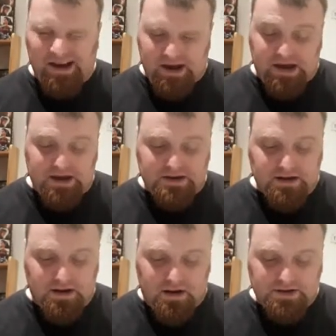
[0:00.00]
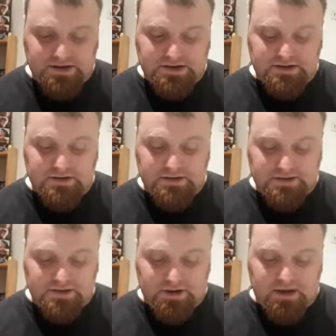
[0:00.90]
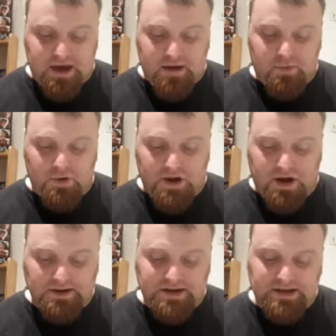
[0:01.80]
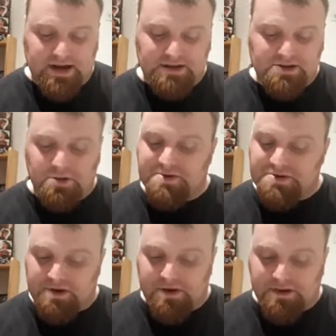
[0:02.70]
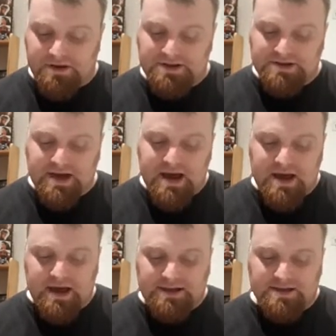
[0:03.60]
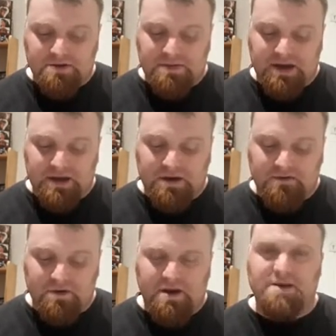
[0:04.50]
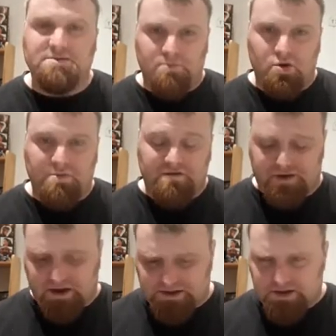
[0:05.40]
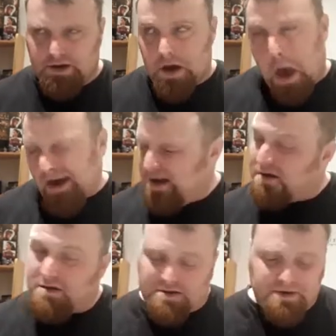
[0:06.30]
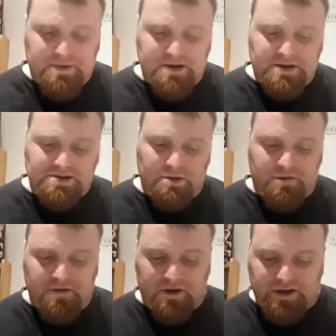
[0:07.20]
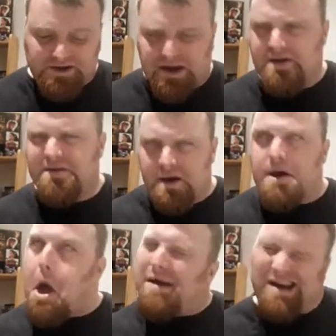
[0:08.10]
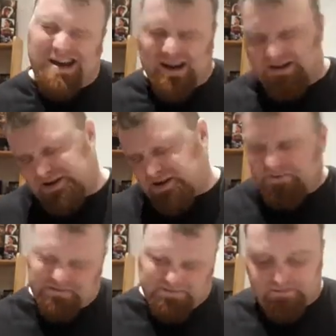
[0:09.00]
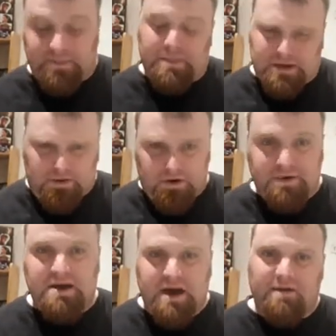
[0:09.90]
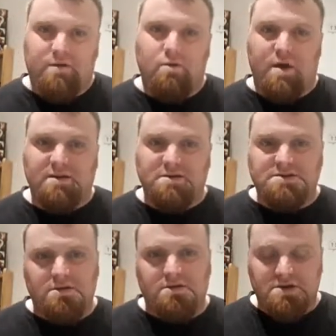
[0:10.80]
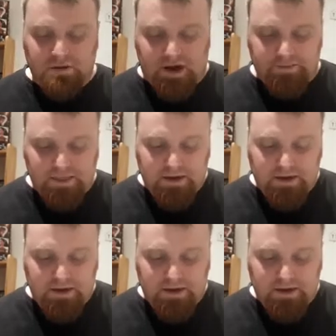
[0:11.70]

hard to hit and supersonic abilities until the beginning of your next movement phase. Those are abilities that all flyers have, and you want to be careful when considering to do that.